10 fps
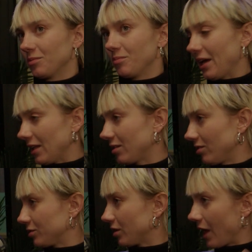met
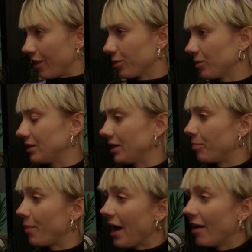all together with their
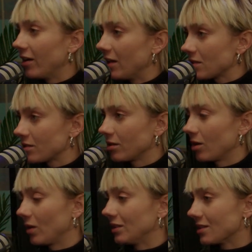parents,
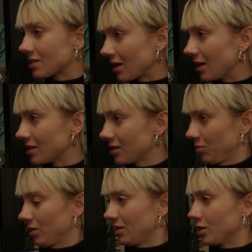and discussed
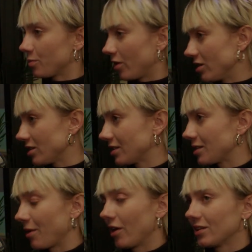what this project is about.